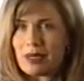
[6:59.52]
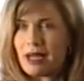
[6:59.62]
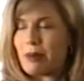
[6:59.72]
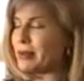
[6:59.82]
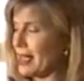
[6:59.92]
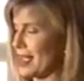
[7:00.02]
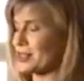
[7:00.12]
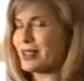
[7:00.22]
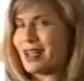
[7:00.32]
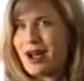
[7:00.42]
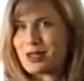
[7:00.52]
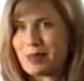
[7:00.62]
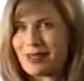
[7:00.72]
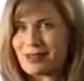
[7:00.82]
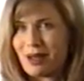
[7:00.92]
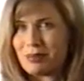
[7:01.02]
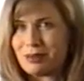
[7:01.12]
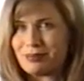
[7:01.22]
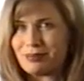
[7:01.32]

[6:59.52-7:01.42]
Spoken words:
speed up as the car speeds up.